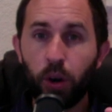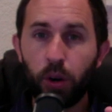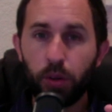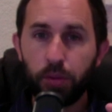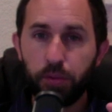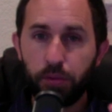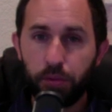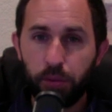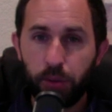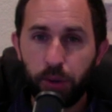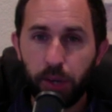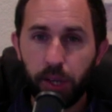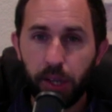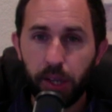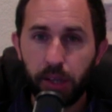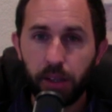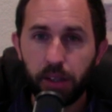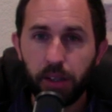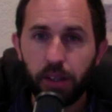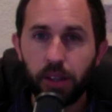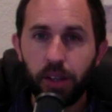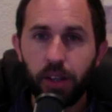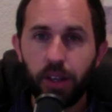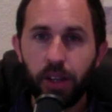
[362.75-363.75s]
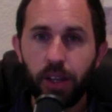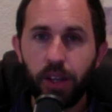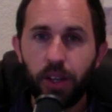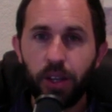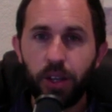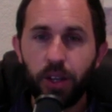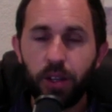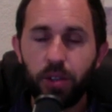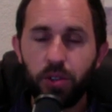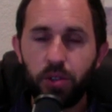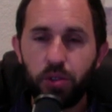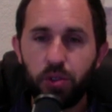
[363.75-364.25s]
are afraid
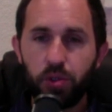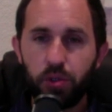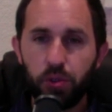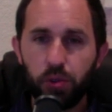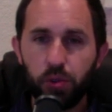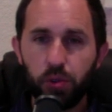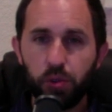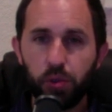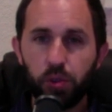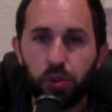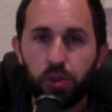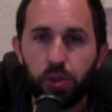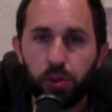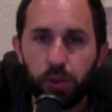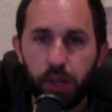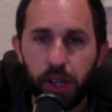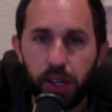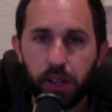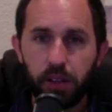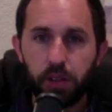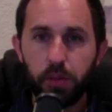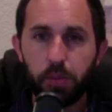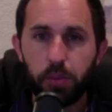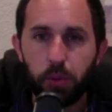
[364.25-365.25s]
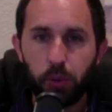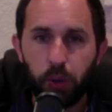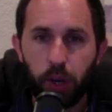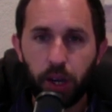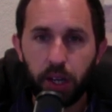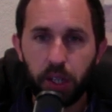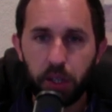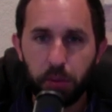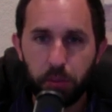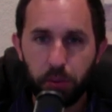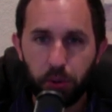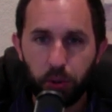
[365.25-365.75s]
to create the
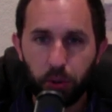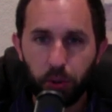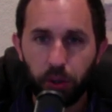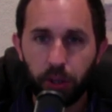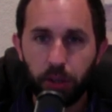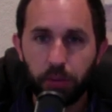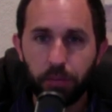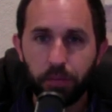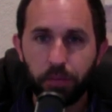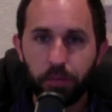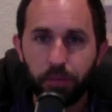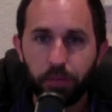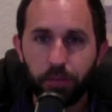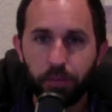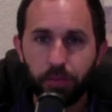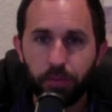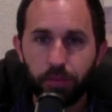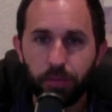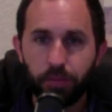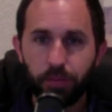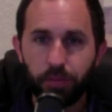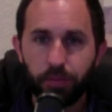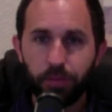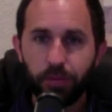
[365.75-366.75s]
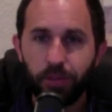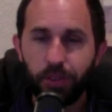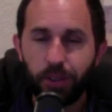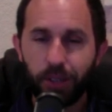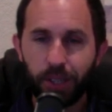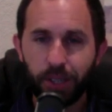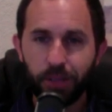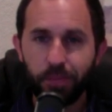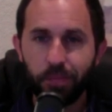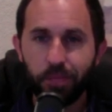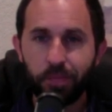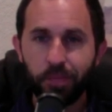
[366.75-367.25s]
Bugatti program,
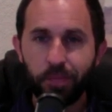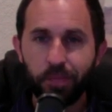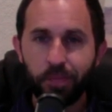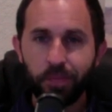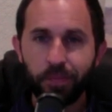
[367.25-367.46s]
right?